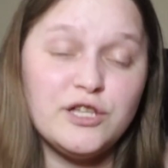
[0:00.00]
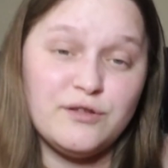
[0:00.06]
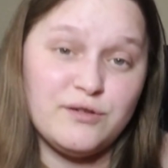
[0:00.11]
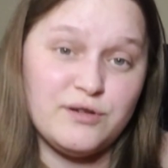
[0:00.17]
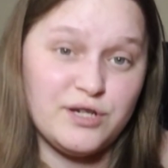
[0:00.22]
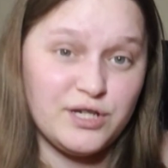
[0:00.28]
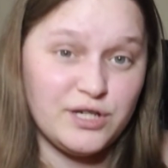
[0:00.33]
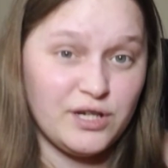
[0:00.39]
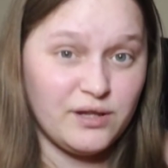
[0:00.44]

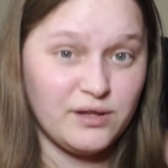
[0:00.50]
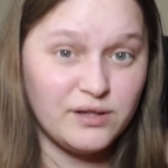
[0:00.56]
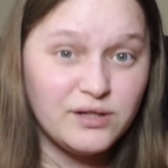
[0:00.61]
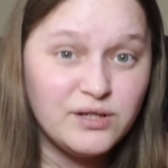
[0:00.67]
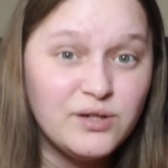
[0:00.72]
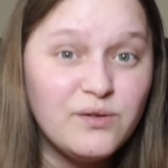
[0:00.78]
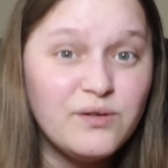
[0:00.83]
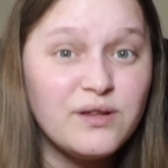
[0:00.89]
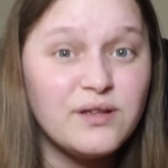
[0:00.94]
She doesn't
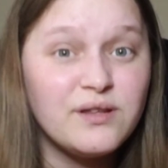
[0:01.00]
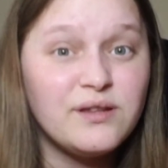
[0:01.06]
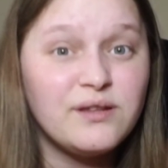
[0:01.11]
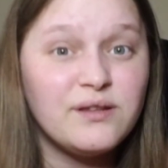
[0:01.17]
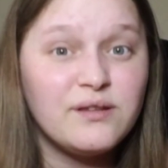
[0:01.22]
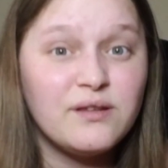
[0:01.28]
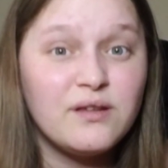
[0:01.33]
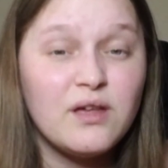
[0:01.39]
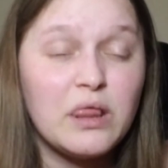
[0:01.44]
do this.
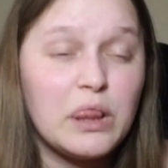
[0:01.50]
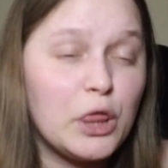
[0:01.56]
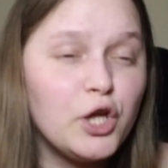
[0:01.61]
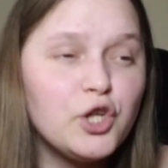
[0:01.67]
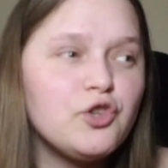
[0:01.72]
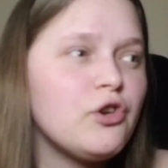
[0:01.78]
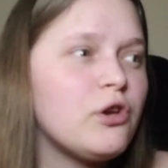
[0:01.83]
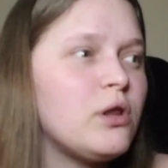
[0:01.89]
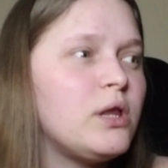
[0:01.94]

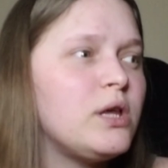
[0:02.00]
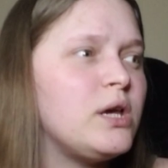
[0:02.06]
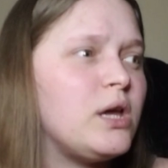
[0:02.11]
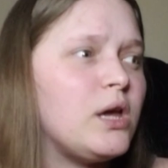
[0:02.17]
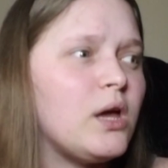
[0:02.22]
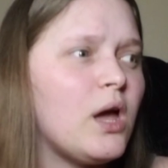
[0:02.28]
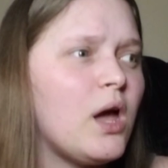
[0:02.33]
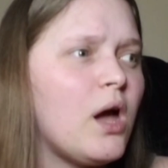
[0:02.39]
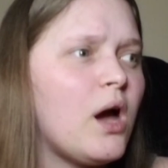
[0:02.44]
Literally,